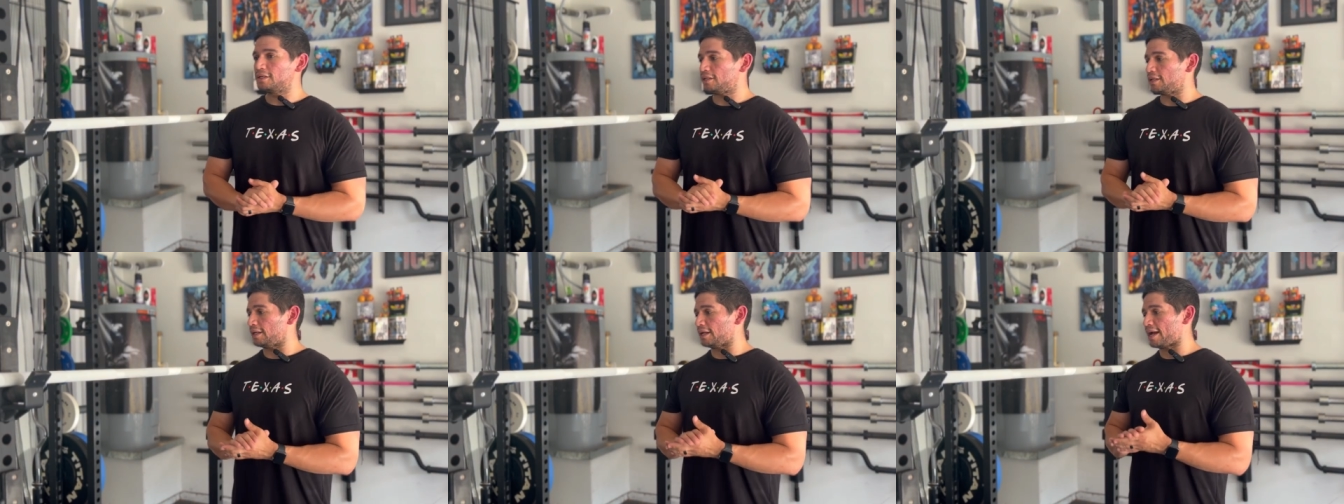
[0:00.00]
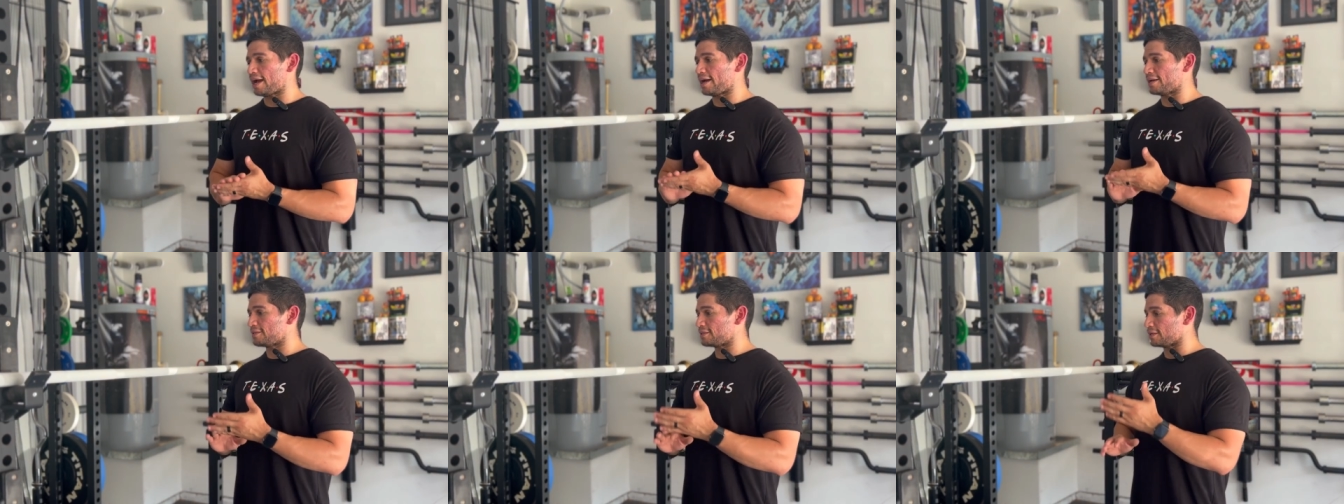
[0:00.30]
It
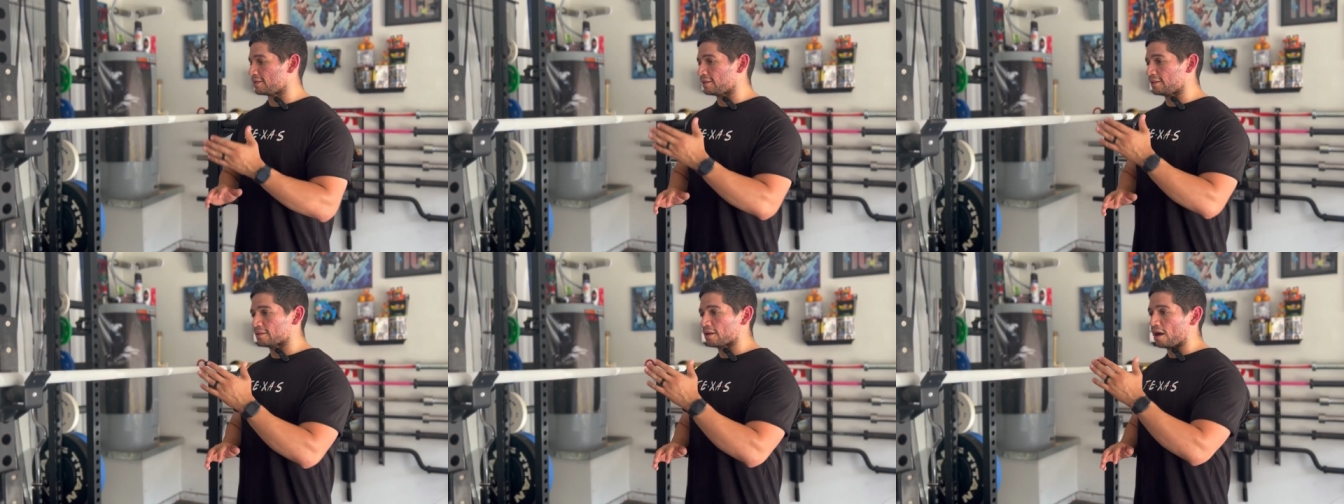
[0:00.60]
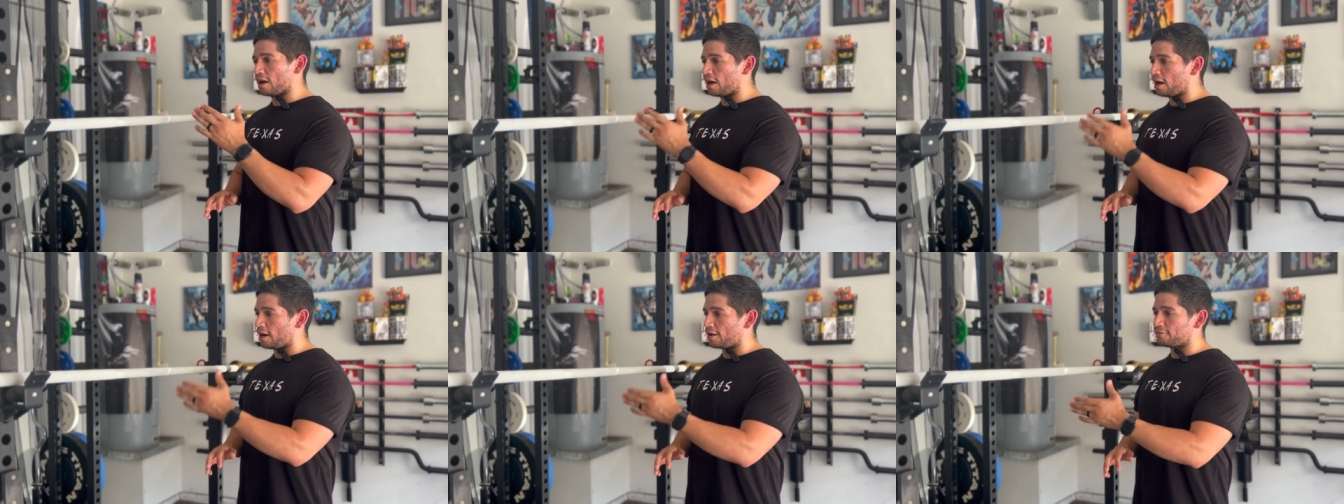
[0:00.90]
has an
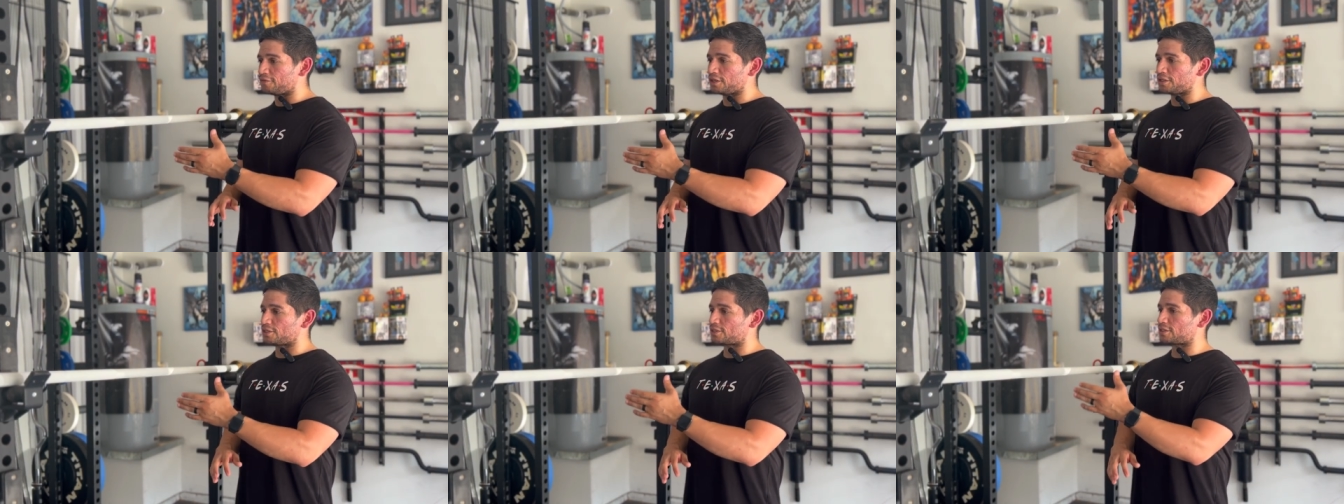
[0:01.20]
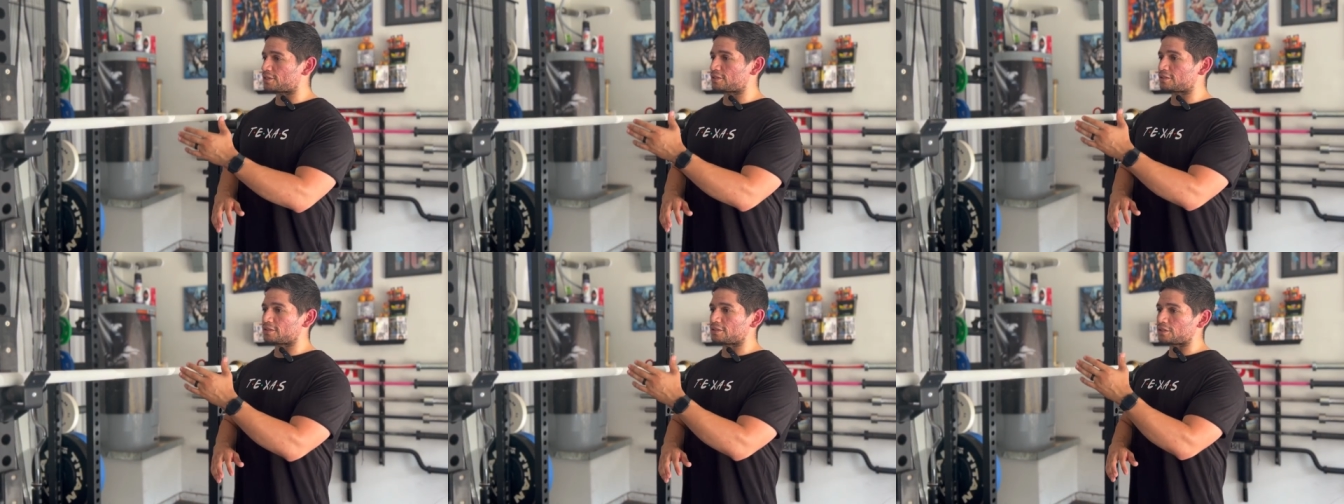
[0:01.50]

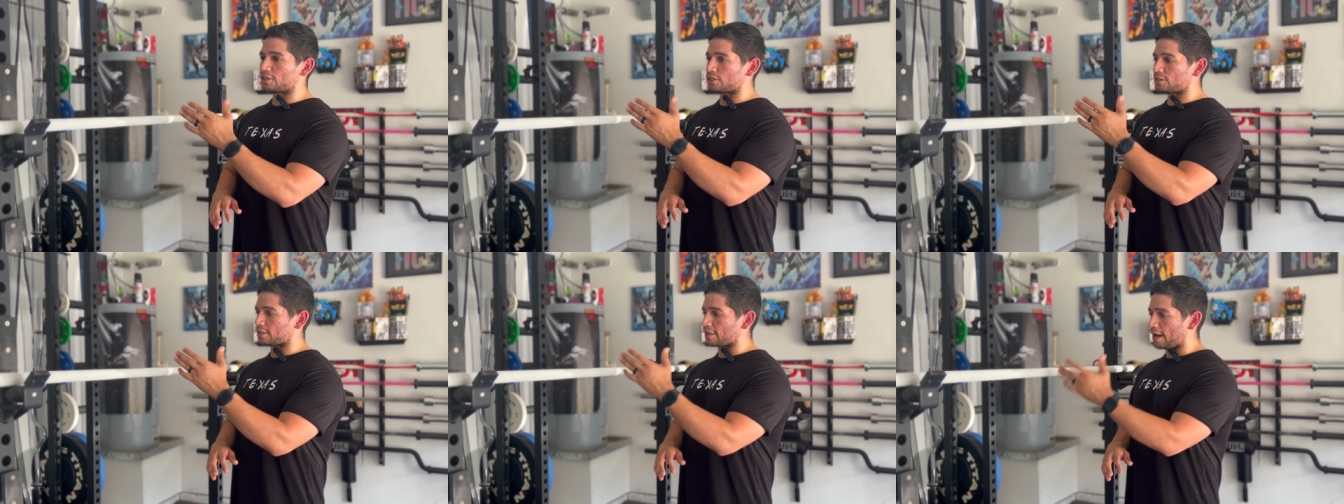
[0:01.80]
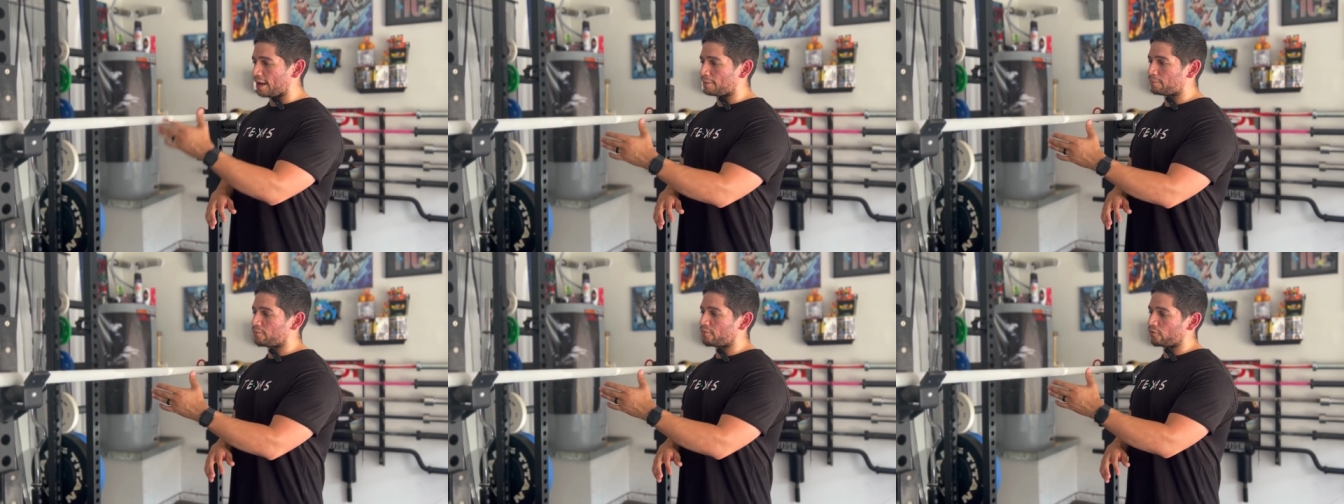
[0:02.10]
obvious
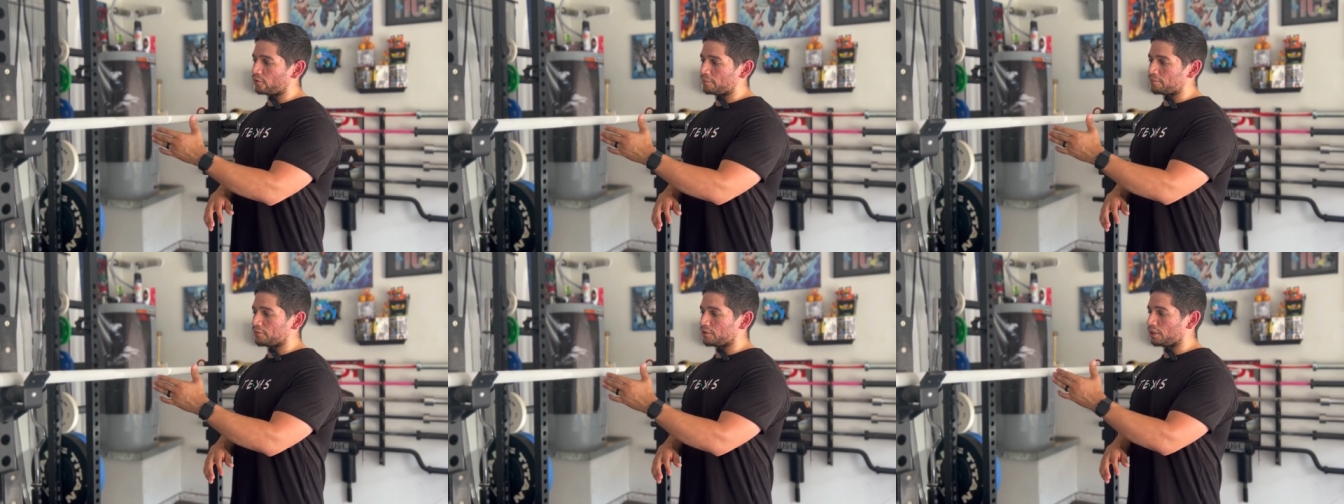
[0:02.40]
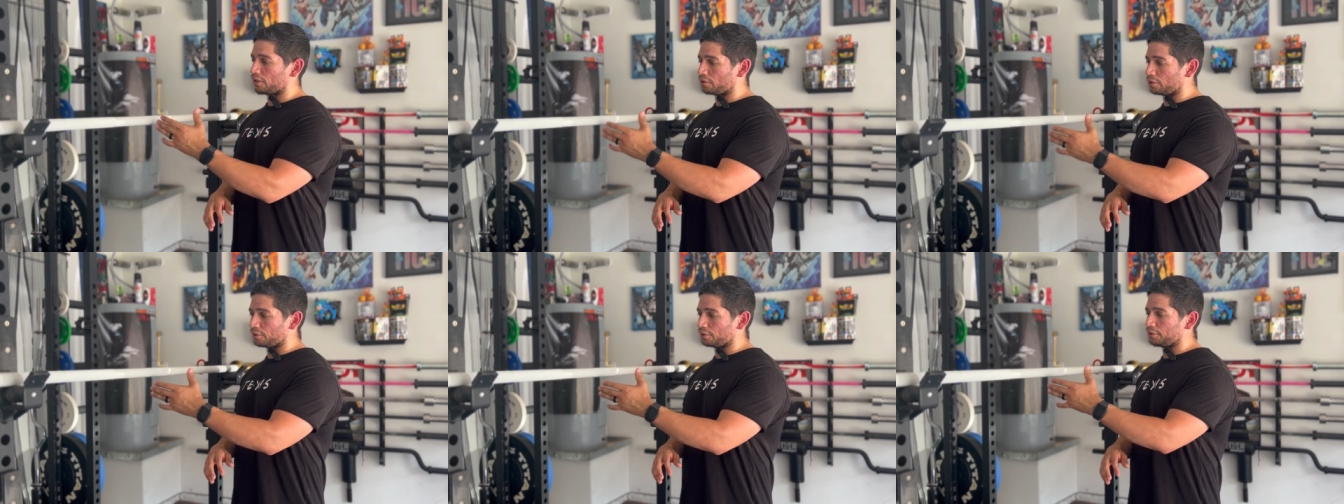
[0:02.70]
stop from
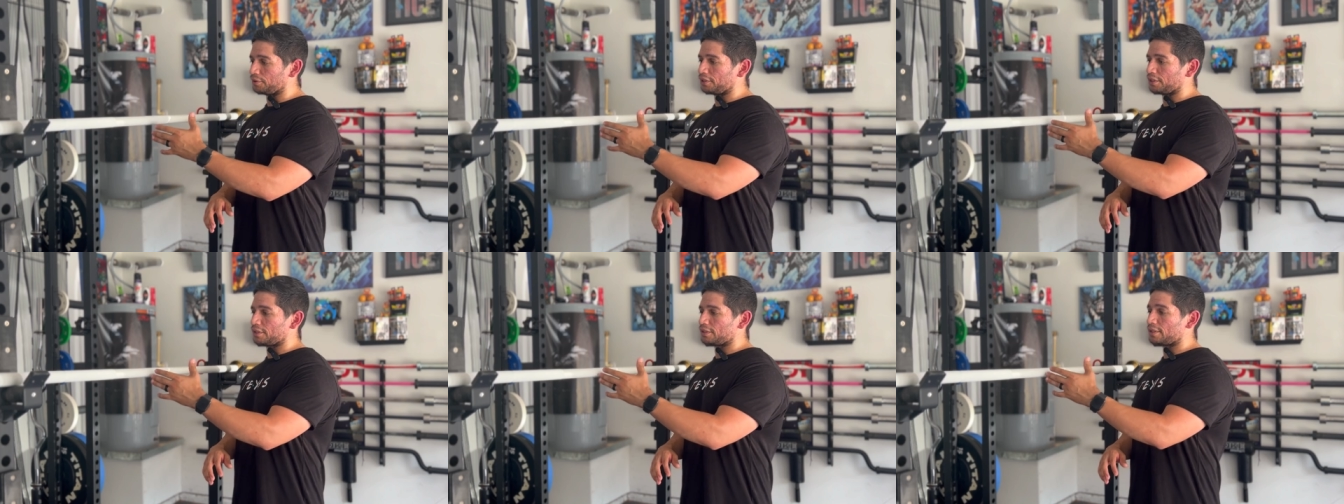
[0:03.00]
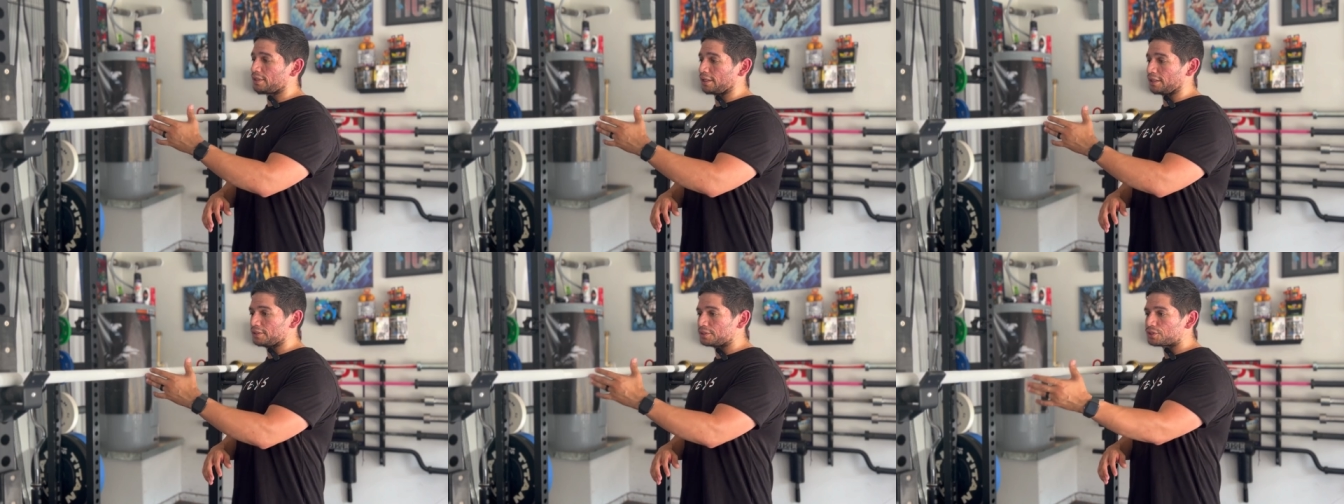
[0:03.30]
the
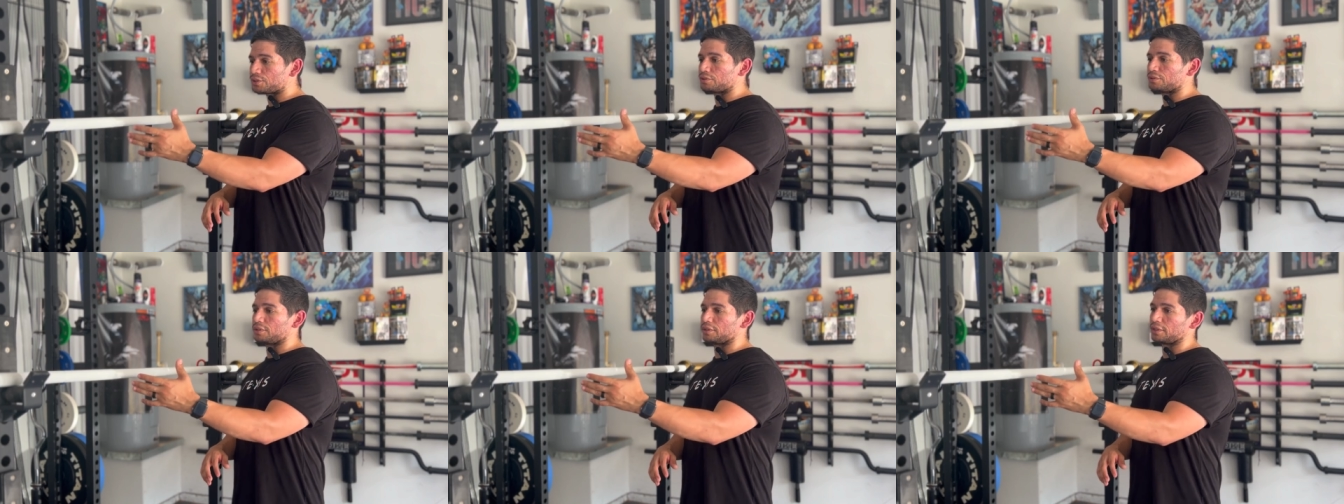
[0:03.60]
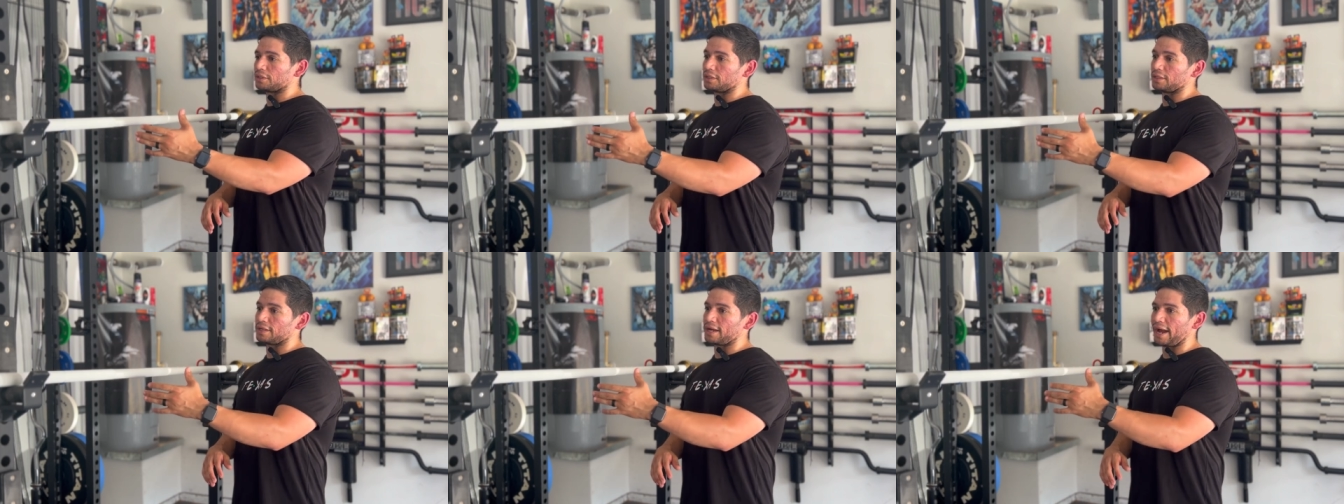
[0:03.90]
knurling into the